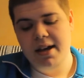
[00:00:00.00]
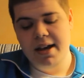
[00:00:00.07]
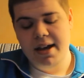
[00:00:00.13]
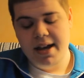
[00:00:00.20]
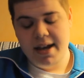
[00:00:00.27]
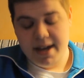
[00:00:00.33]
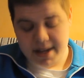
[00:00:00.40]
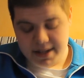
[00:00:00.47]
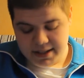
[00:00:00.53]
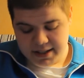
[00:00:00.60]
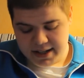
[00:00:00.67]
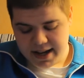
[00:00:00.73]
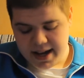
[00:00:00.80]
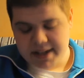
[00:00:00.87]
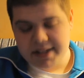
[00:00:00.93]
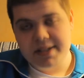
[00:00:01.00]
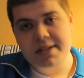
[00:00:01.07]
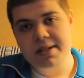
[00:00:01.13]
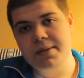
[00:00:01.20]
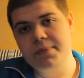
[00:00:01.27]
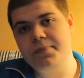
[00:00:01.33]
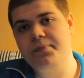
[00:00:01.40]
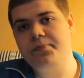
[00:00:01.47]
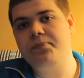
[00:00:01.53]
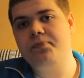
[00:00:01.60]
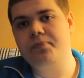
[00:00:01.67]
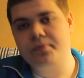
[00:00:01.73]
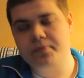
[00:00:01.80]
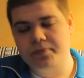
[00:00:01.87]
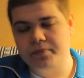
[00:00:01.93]
and yes
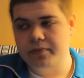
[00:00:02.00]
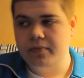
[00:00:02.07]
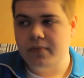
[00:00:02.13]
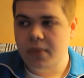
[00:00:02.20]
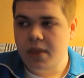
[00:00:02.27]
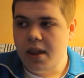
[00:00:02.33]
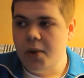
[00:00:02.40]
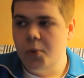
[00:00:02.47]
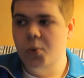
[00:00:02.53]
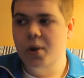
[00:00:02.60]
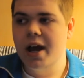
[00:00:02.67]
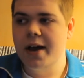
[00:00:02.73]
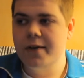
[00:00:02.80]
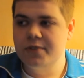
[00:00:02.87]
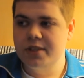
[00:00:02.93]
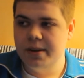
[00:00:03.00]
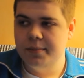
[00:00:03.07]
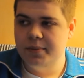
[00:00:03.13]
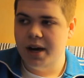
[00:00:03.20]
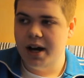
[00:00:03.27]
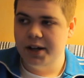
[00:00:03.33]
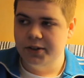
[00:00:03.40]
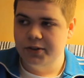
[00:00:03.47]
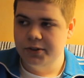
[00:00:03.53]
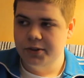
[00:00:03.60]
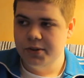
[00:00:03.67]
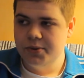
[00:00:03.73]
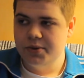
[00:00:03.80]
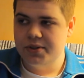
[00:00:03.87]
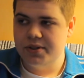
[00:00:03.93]
we have some other
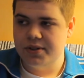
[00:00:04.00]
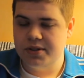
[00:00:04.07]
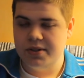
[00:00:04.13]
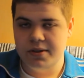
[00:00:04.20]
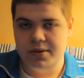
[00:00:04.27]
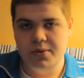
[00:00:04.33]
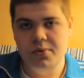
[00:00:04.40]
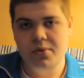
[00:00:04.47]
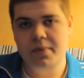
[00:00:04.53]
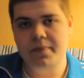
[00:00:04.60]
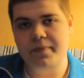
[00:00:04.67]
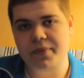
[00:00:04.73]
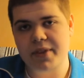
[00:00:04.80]
news too